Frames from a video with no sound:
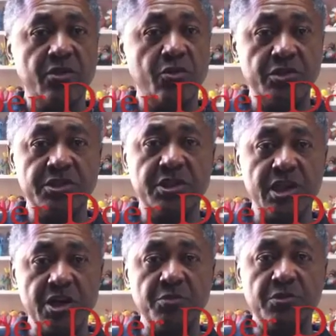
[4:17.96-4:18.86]
hold us
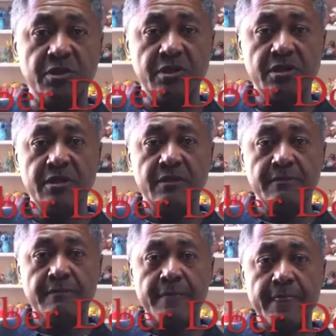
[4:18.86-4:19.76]
accountable,
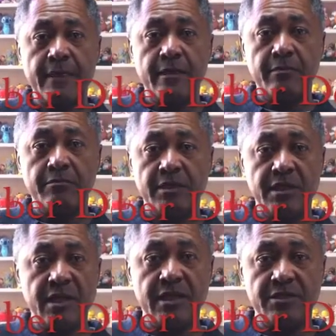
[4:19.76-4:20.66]

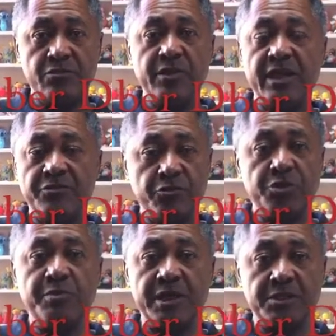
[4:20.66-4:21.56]
because we have a
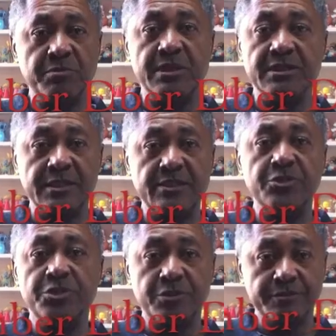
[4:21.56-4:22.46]
responsibility
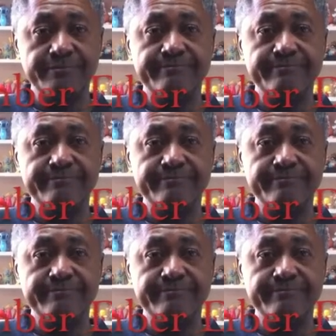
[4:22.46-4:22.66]
to you.